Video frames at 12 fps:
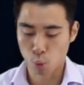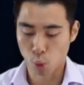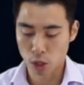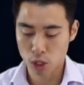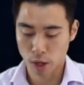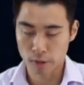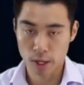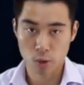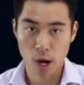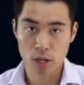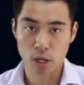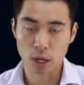One side of the
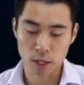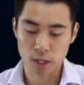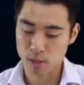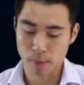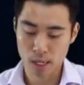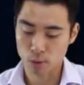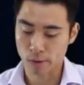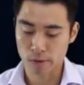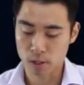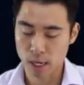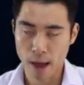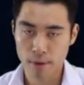equation, it doesn't matter
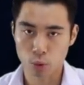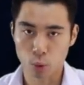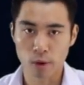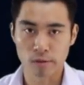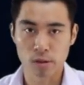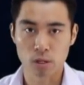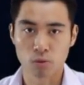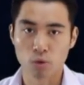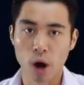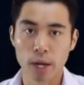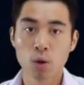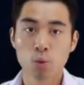whether it's left or whether it's the
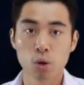right,